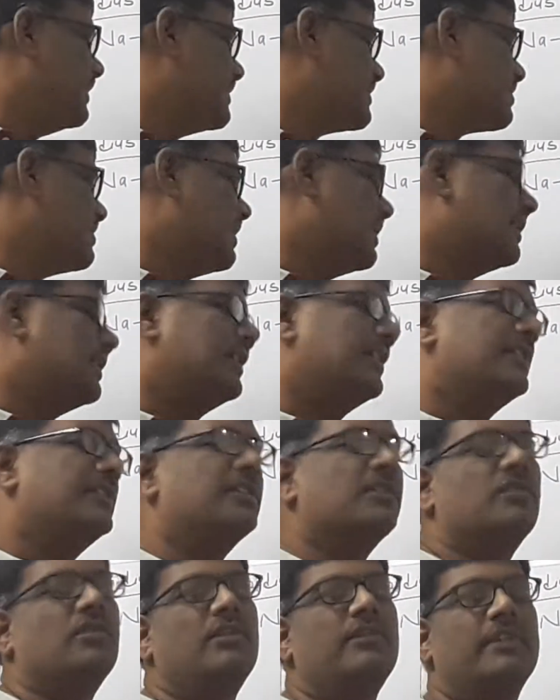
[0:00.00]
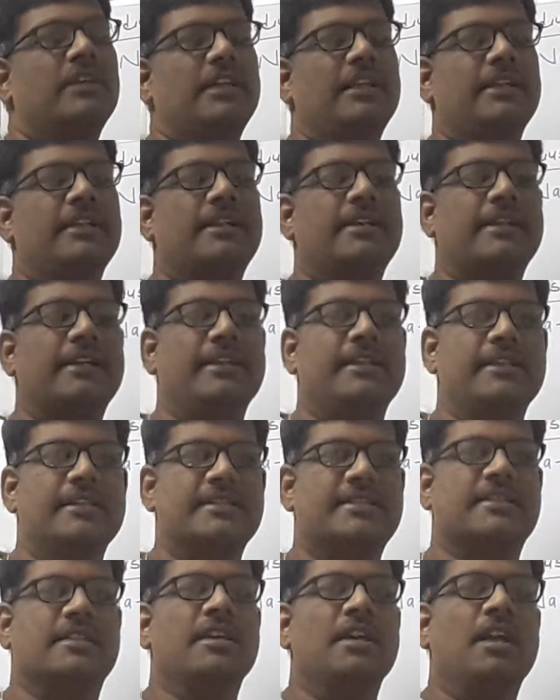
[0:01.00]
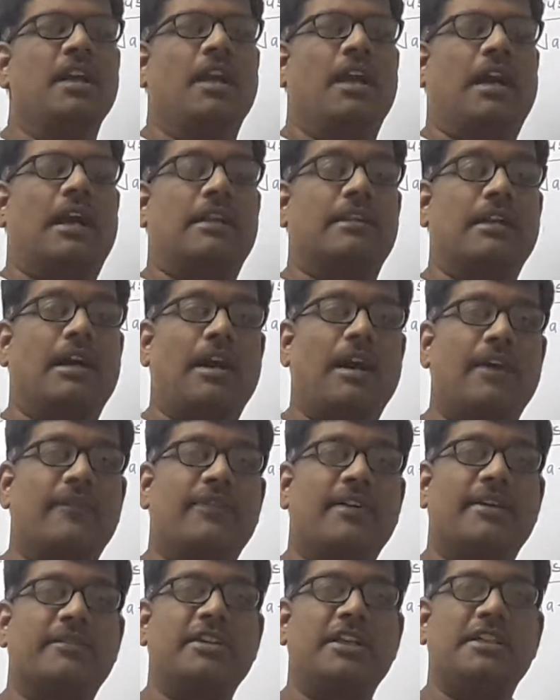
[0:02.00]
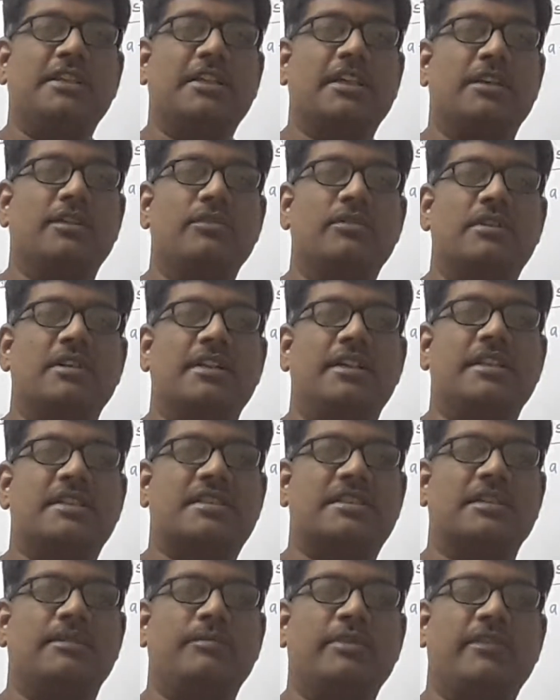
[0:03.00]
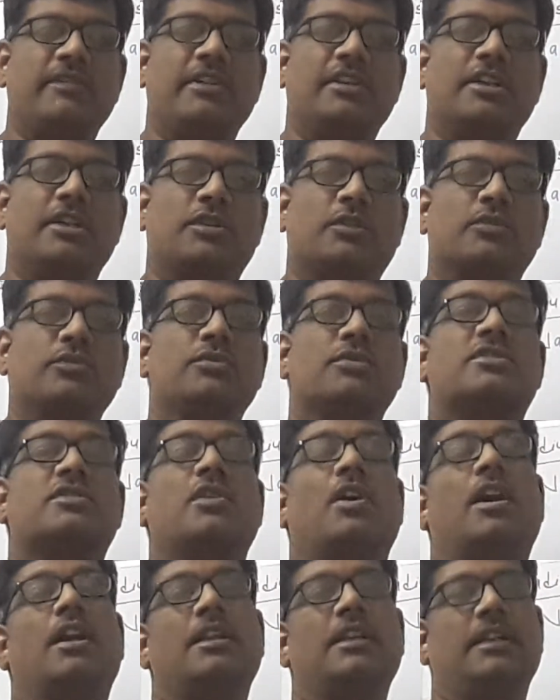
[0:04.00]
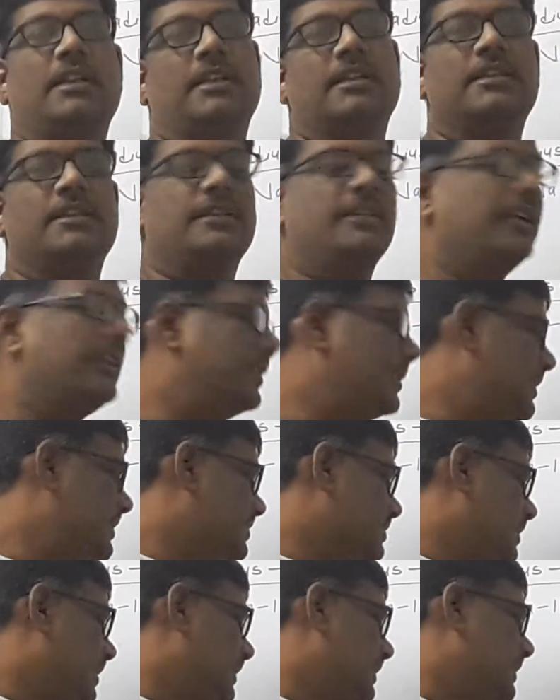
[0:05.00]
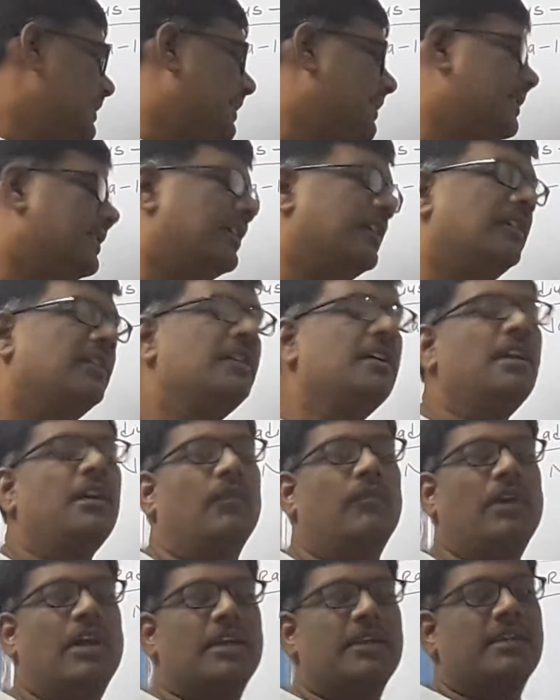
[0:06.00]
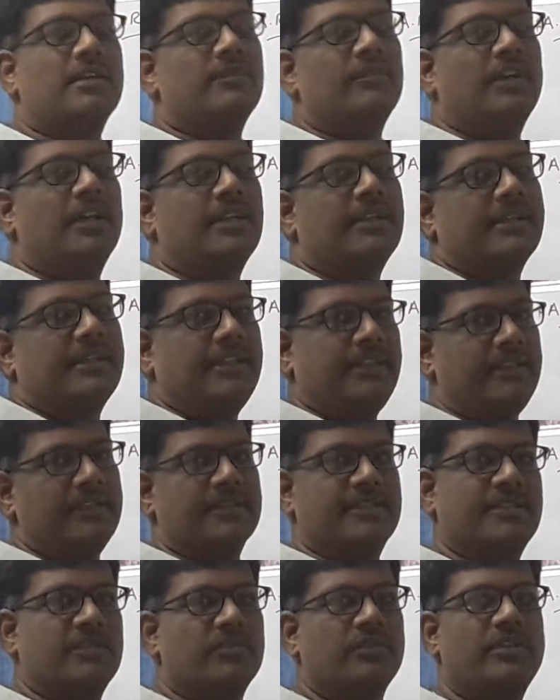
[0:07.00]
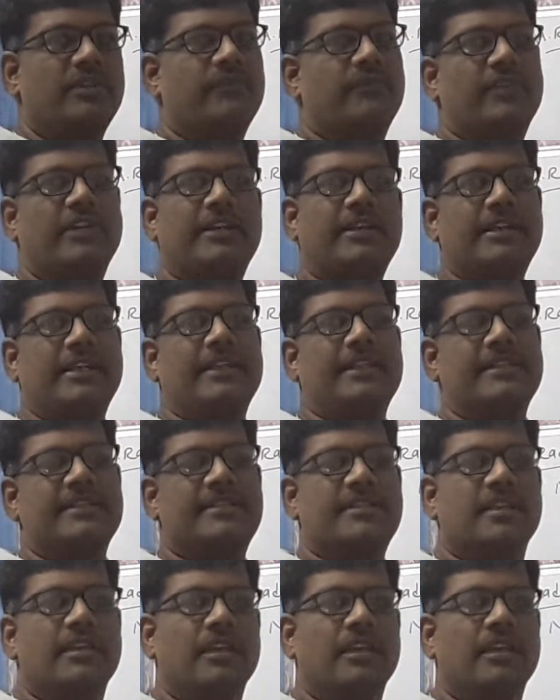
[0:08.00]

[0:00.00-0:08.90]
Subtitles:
is called as the covalent radius. the half of the internuclear distance between the two solid, then it is called as the van der Waals radius. So different radius